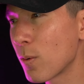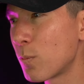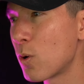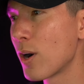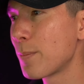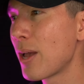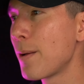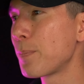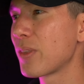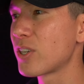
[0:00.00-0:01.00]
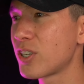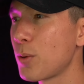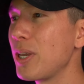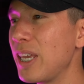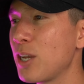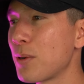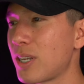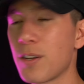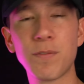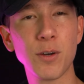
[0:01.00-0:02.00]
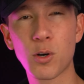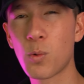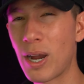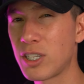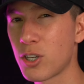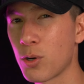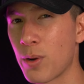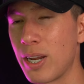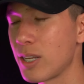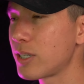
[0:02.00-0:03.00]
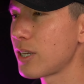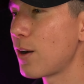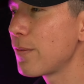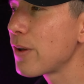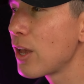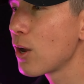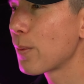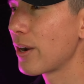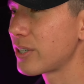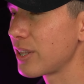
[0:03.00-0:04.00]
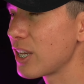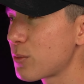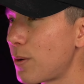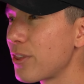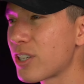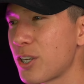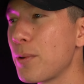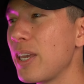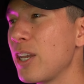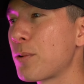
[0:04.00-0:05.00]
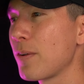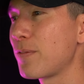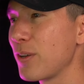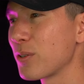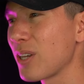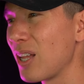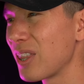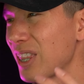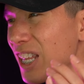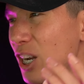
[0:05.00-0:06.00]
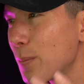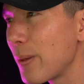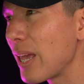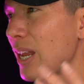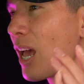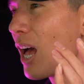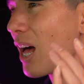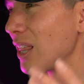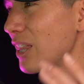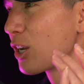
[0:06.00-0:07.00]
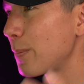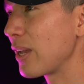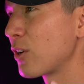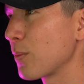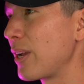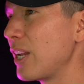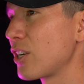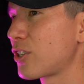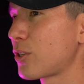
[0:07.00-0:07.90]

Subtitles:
warm. The snowy egret didn't feel quite so green itself, whereas in this one, the snowy egret feels a little bit greenish,